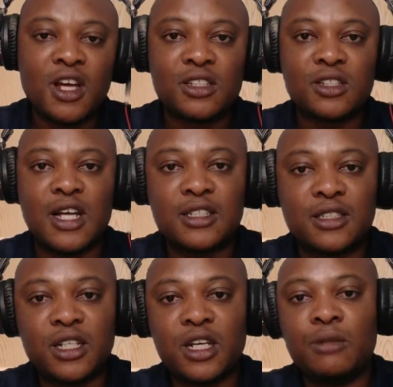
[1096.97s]
So that's
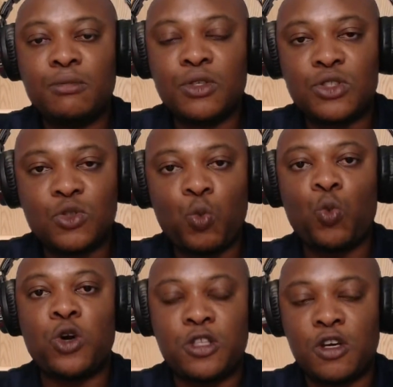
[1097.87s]
3 months
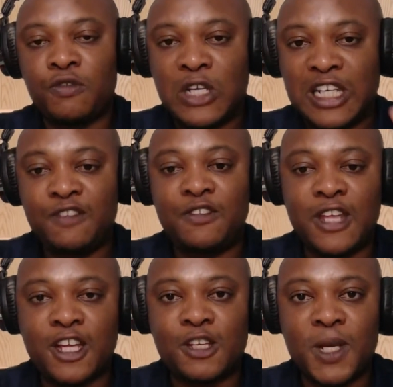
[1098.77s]
worth of your living
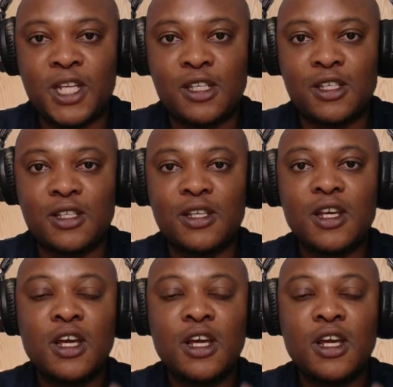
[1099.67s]
expenses.